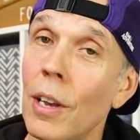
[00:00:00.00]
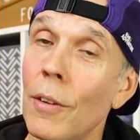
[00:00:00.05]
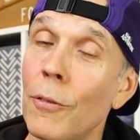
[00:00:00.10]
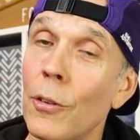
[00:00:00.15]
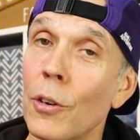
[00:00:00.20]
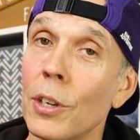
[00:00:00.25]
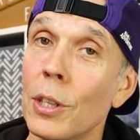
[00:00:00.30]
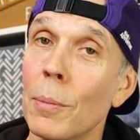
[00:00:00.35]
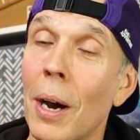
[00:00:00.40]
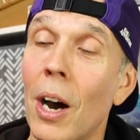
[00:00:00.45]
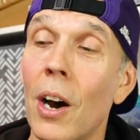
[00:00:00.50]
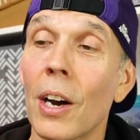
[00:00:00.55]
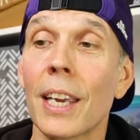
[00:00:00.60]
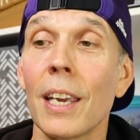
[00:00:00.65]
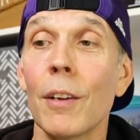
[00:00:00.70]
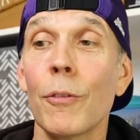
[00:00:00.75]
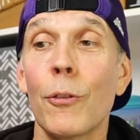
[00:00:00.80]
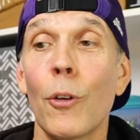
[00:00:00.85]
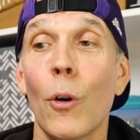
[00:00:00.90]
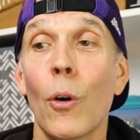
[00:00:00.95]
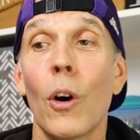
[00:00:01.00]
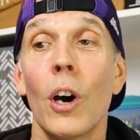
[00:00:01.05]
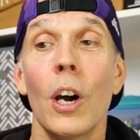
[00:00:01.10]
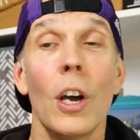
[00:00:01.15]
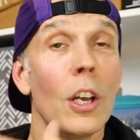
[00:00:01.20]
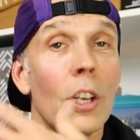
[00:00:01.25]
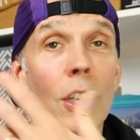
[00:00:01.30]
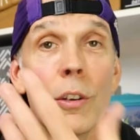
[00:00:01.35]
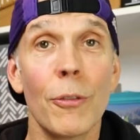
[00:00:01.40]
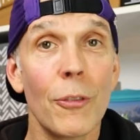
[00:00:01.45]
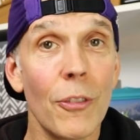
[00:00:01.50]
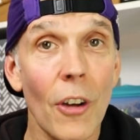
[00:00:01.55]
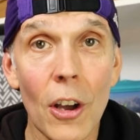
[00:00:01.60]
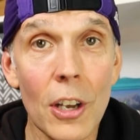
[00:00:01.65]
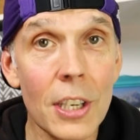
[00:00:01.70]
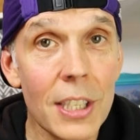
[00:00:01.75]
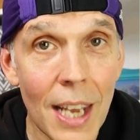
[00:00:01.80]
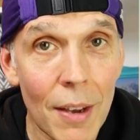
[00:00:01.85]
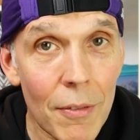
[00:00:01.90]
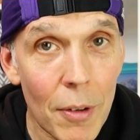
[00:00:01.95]
if you're in the market for your
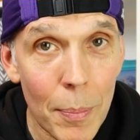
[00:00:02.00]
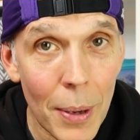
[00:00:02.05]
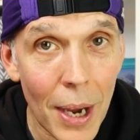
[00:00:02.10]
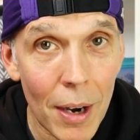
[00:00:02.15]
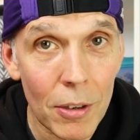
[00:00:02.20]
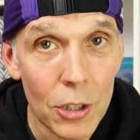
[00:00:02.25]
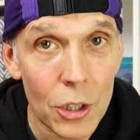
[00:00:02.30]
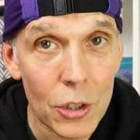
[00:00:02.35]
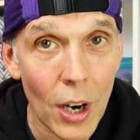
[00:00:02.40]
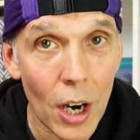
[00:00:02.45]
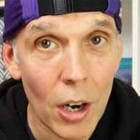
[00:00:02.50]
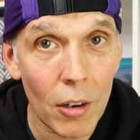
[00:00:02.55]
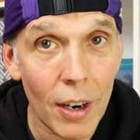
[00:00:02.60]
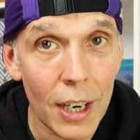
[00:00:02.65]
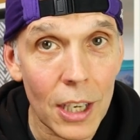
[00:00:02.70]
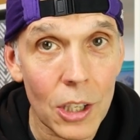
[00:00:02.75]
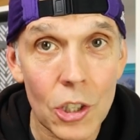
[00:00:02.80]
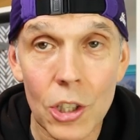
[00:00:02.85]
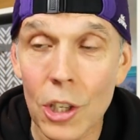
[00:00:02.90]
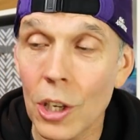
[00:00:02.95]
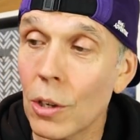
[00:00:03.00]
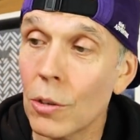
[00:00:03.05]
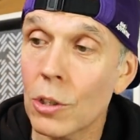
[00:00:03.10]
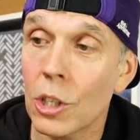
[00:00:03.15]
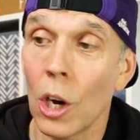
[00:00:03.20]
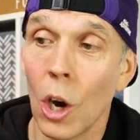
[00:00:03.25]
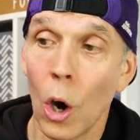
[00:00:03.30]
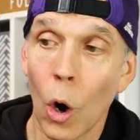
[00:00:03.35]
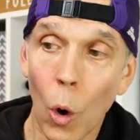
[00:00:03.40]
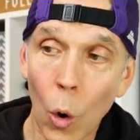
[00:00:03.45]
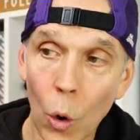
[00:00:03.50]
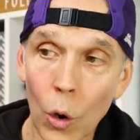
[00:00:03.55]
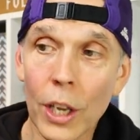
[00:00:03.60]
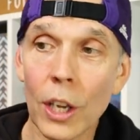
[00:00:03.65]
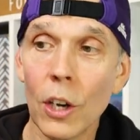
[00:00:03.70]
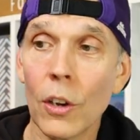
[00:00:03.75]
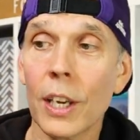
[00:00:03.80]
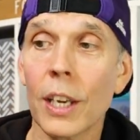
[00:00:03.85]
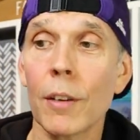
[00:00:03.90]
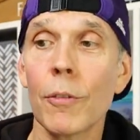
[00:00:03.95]
first ever pair of trail running shoes, or
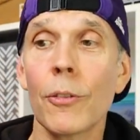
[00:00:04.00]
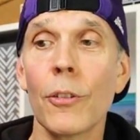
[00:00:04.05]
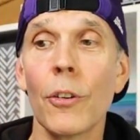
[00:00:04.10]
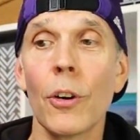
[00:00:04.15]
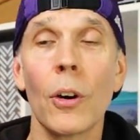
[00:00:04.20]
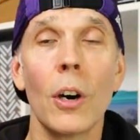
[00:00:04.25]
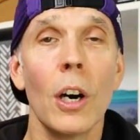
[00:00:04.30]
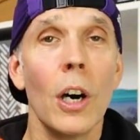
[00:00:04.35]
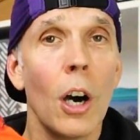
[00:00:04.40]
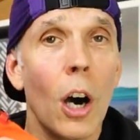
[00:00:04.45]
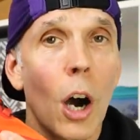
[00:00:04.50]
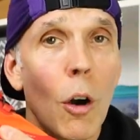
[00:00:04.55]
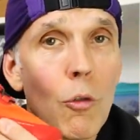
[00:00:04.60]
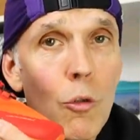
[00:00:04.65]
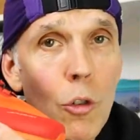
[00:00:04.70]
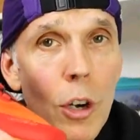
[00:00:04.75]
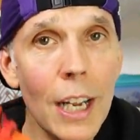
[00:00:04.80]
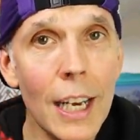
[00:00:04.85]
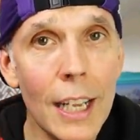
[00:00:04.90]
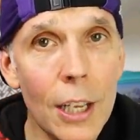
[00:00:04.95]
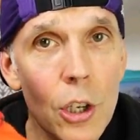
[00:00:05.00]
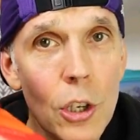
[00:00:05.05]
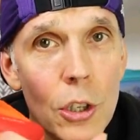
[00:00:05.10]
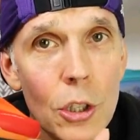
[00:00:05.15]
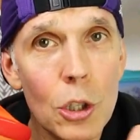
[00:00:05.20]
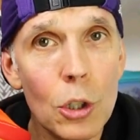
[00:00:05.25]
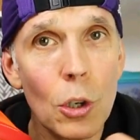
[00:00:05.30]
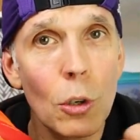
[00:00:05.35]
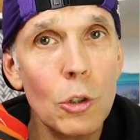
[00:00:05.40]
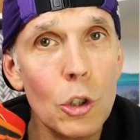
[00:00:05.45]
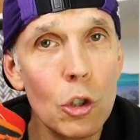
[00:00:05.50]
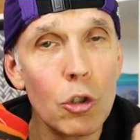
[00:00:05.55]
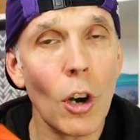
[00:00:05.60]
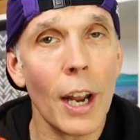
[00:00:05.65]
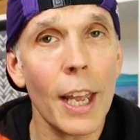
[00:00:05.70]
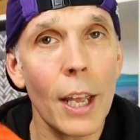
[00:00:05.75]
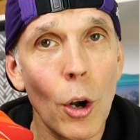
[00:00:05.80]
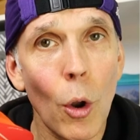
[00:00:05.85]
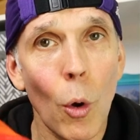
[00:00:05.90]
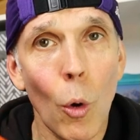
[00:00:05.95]
you're looking for a really good sort of
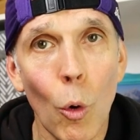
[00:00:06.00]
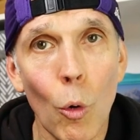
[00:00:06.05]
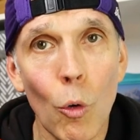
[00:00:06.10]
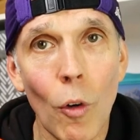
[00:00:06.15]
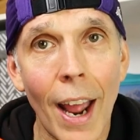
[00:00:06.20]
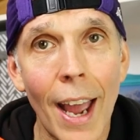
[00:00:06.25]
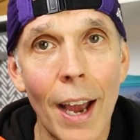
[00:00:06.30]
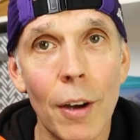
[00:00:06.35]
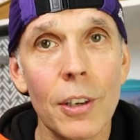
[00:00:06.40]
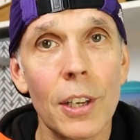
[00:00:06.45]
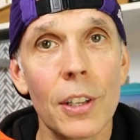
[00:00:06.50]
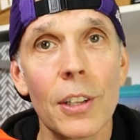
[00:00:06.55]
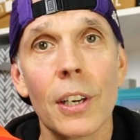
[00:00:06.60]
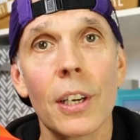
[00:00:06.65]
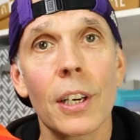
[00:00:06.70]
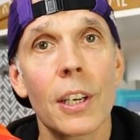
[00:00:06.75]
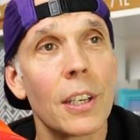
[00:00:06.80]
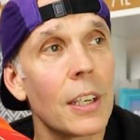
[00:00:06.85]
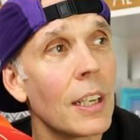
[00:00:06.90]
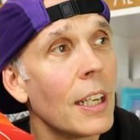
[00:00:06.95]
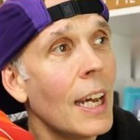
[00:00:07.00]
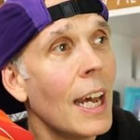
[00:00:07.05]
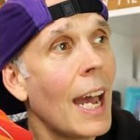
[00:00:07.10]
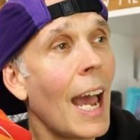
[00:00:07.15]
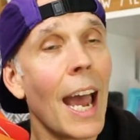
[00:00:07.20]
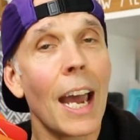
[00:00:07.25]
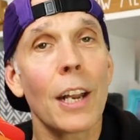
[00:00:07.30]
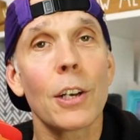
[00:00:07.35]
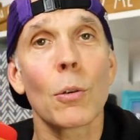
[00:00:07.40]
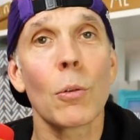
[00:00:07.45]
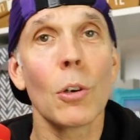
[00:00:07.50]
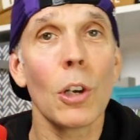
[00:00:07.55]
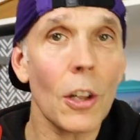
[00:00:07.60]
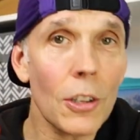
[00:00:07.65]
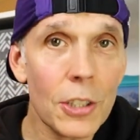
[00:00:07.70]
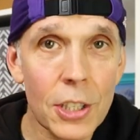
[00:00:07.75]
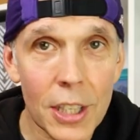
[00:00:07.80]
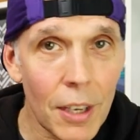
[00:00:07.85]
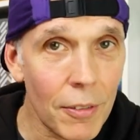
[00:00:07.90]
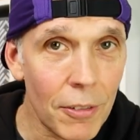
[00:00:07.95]
trail all-rounder that can handle
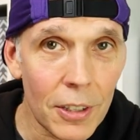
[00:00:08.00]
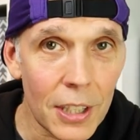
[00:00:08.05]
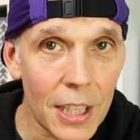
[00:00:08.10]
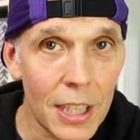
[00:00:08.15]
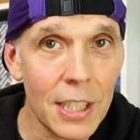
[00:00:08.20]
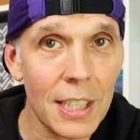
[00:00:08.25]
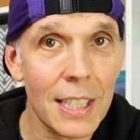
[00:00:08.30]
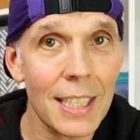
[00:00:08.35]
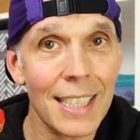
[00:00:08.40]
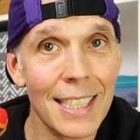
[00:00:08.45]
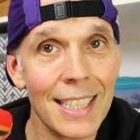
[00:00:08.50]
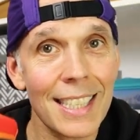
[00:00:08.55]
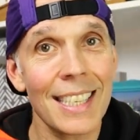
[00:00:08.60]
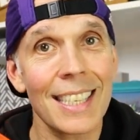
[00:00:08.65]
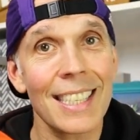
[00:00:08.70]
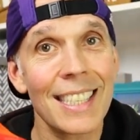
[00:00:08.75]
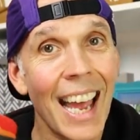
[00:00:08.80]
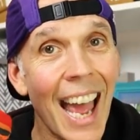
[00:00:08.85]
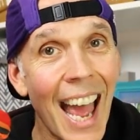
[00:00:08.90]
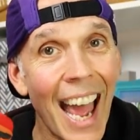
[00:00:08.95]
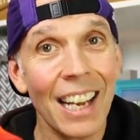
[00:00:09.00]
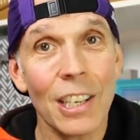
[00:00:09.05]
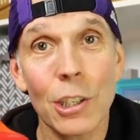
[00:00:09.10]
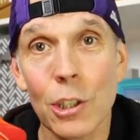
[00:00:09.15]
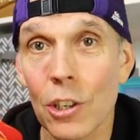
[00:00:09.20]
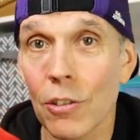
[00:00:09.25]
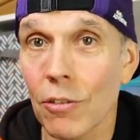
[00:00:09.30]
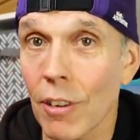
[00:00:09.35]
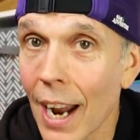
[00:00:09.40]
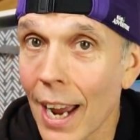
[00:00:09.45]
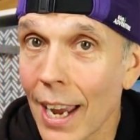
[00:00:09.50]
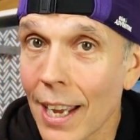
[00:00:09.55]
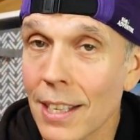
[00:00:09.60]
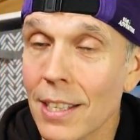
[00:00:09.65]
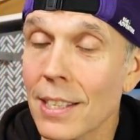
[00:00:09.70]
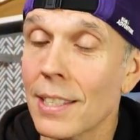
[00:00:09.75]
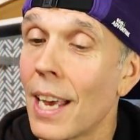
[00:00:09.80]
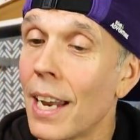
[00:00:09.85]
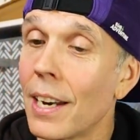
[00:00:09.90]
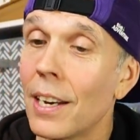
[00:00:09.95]
lots of different distances and
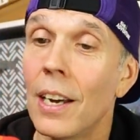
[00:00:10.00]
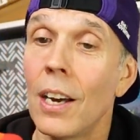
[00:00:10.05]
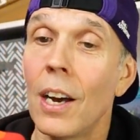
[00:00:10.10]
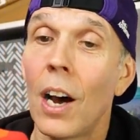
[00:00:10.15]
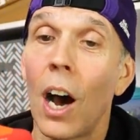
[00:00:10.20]
terrains, then